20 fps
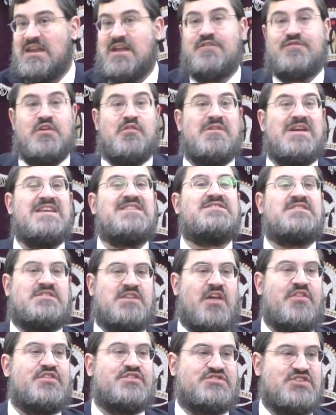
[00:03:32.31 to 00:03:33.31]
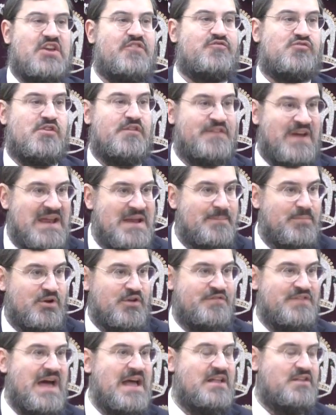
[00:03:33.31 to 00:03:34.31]
If there is another sefer available
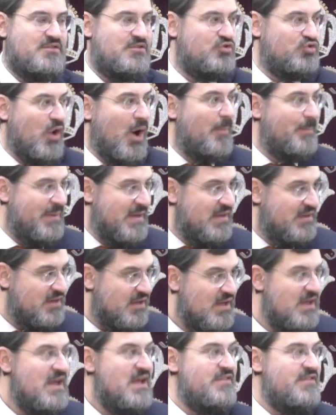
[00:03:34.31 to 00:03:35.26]
of that topic,